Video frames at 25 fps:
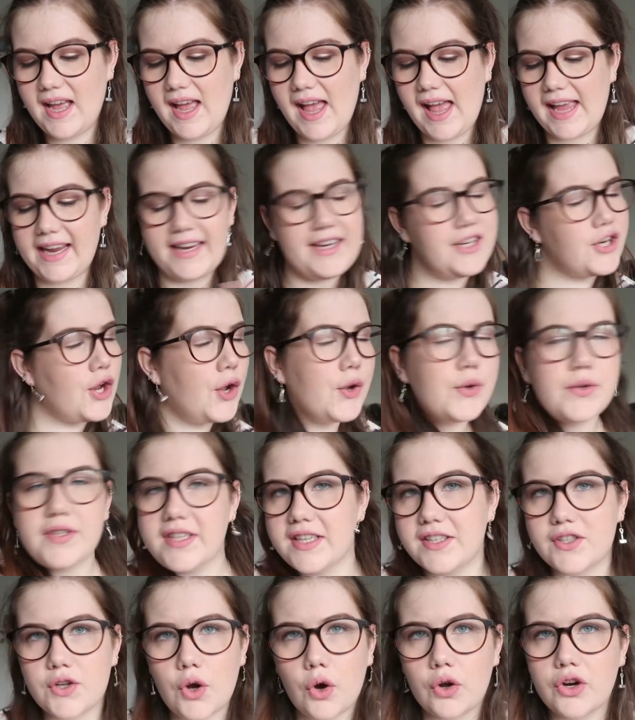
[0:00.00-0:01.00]
He knows
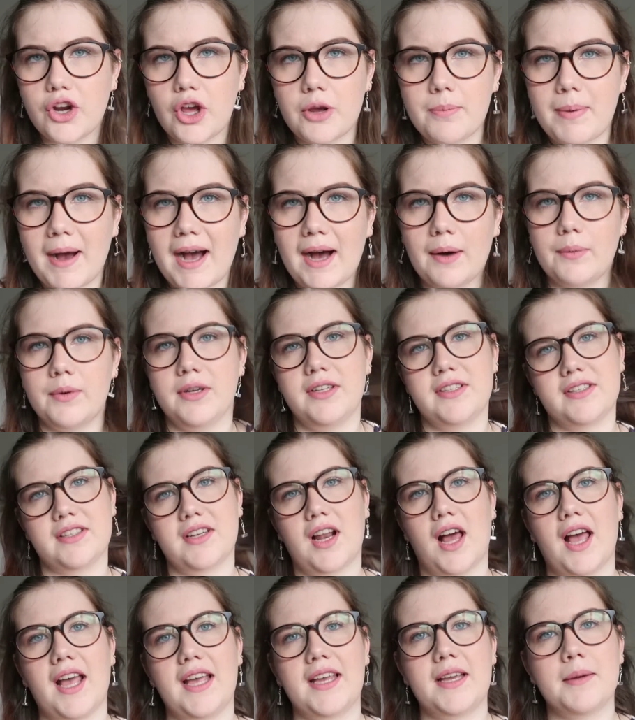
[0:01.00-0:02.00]
he's got no powers,
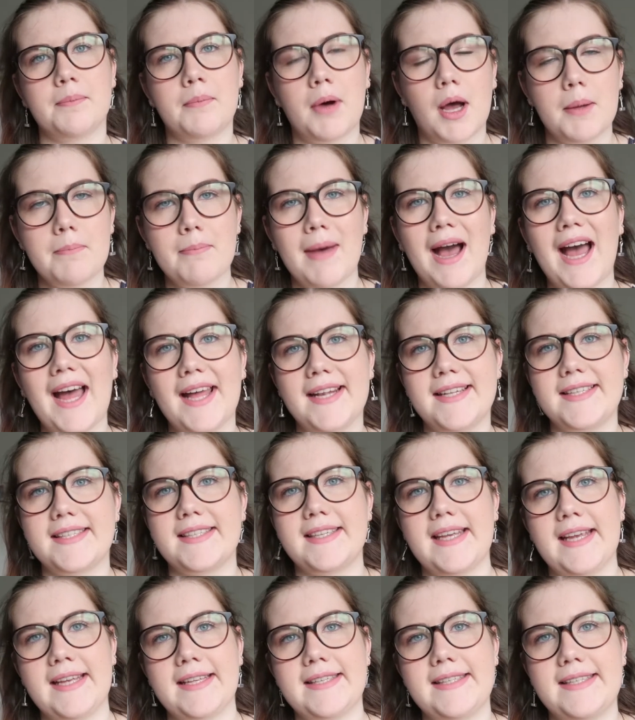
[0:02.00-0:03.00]
like, my
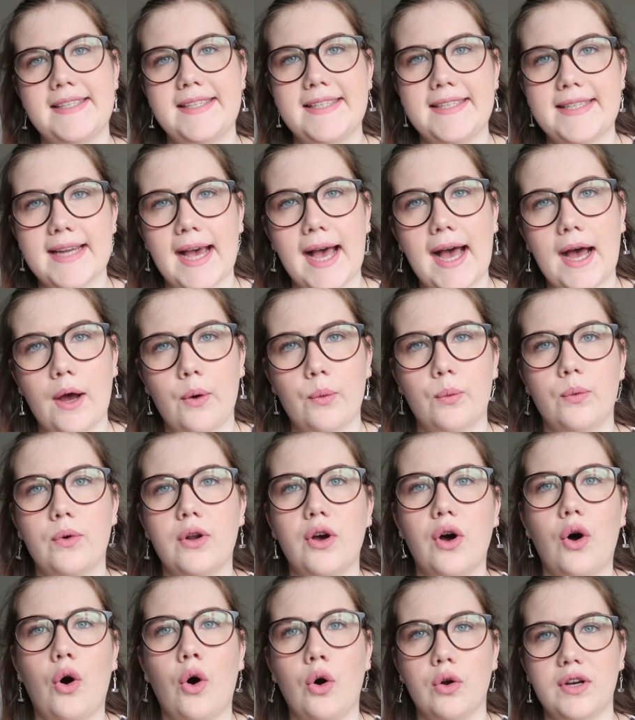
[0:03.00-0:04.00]
man's is down
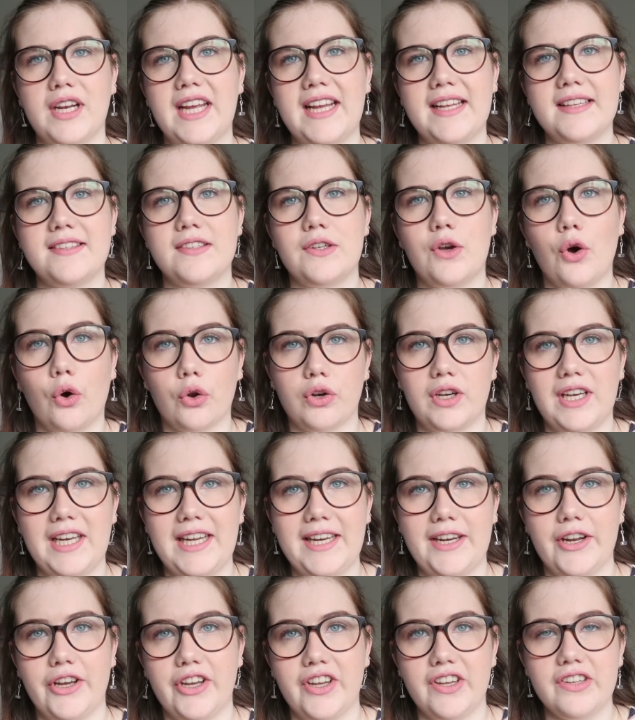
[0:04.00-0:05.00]
on his
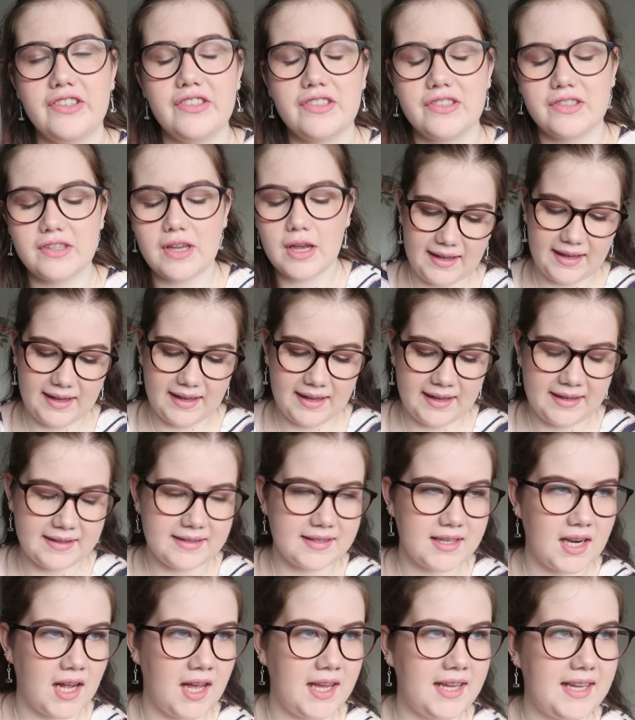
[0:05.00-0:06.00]
godliness.
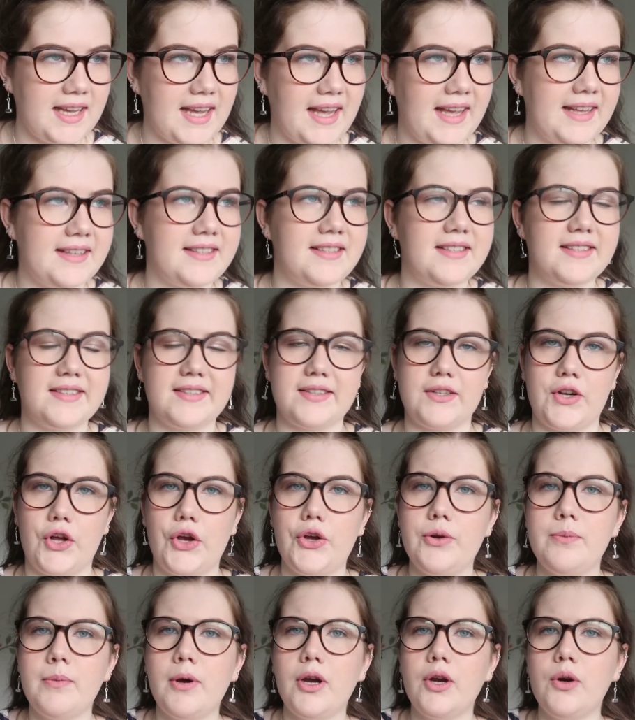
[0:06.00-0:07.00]
It's like his
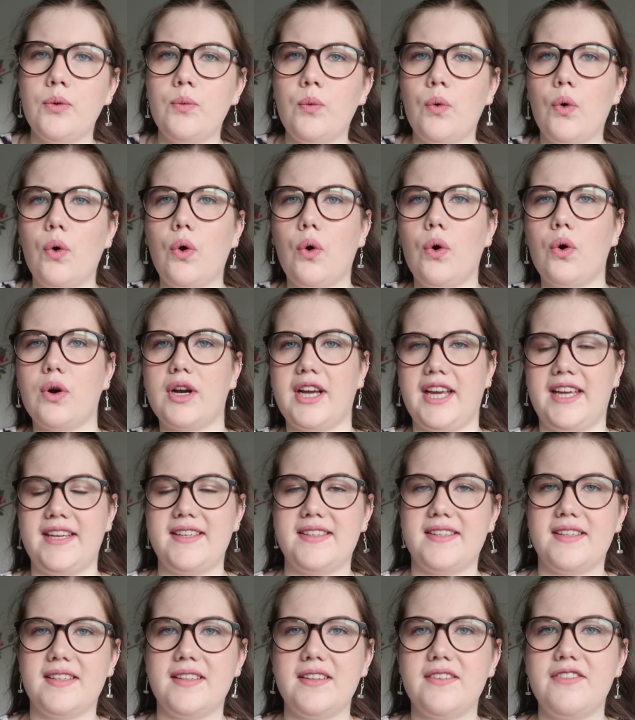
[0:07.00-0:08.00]
slow-mo walk
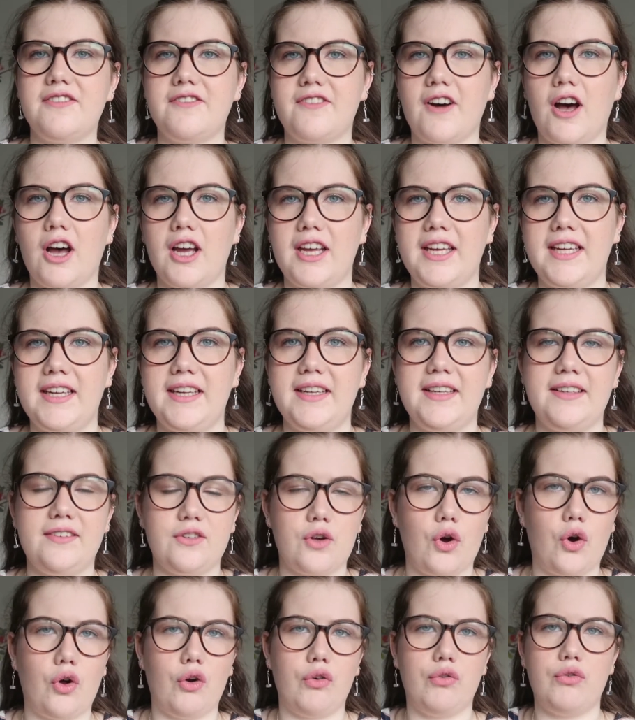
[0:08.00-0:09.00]
into the fight, he's
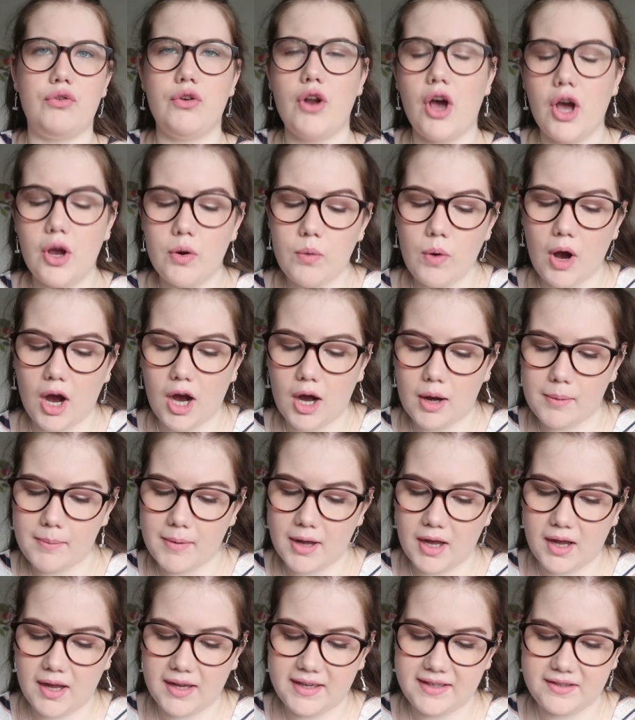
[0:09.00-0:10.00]
got no
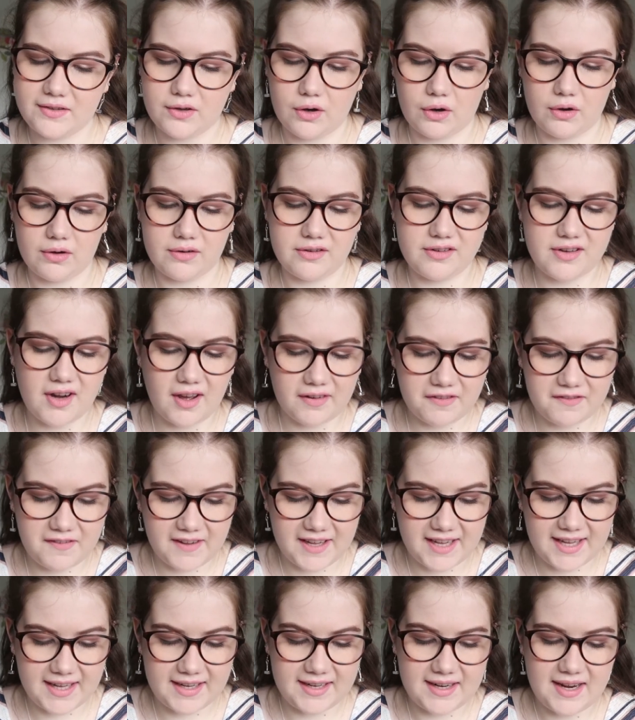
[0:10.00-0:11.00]
armor, he's got
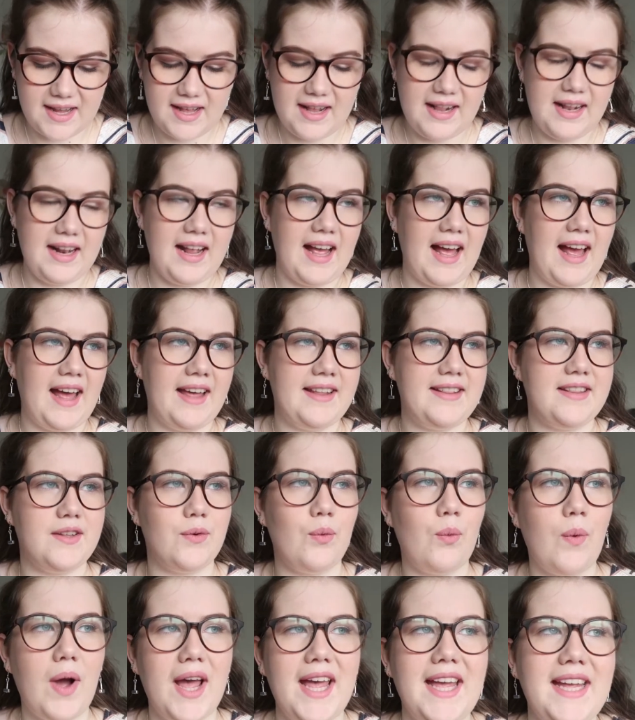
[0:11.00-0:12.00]
nothing, and
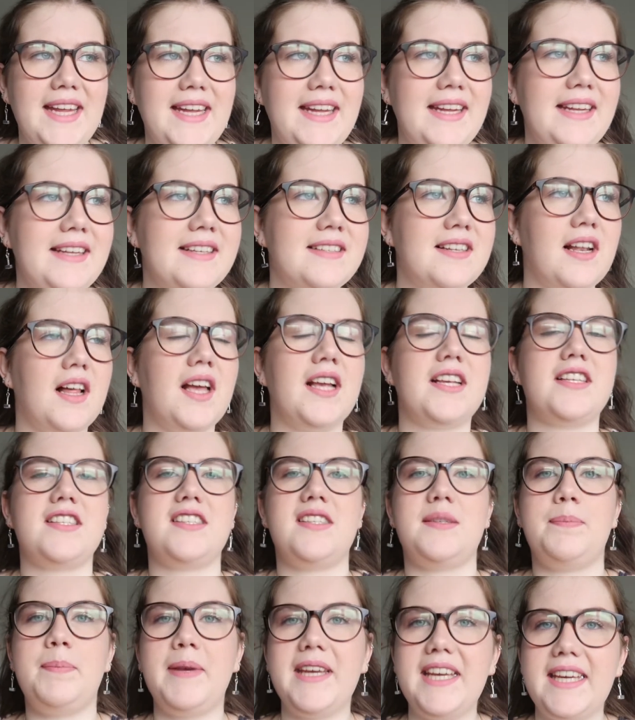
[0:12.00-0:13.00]
the way he's like
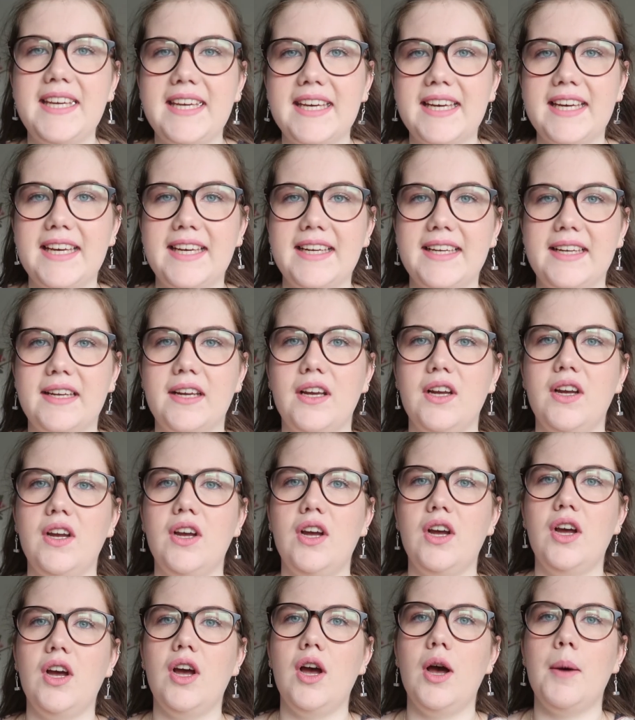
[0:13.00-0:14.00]
speaking,
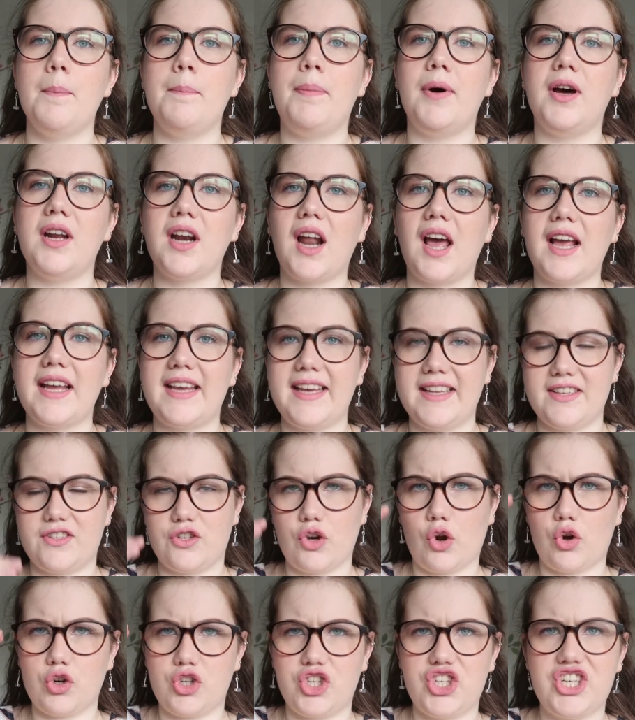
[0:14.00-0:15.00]
but like it's
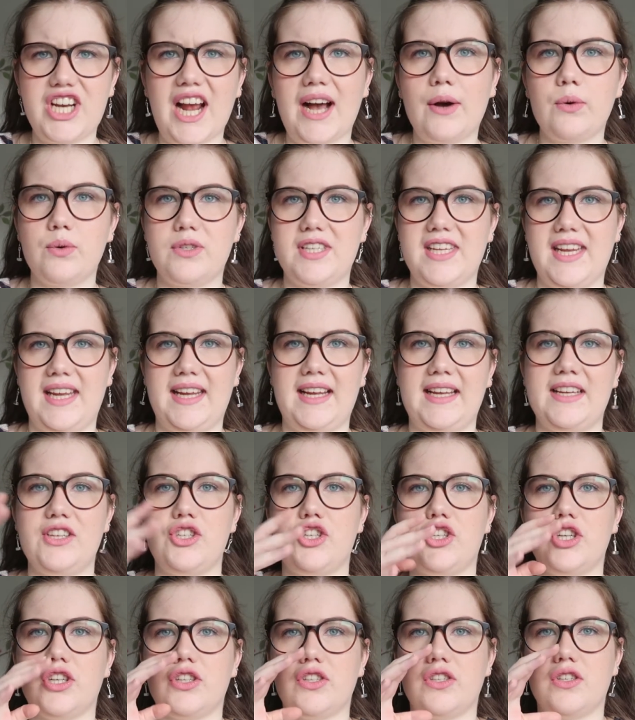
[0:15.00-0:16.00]
not shouting, it's
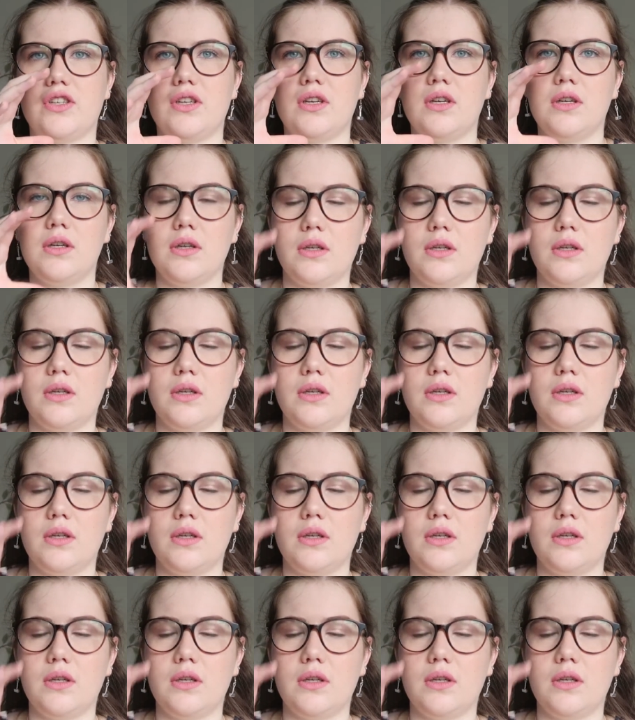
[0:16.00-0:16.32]
just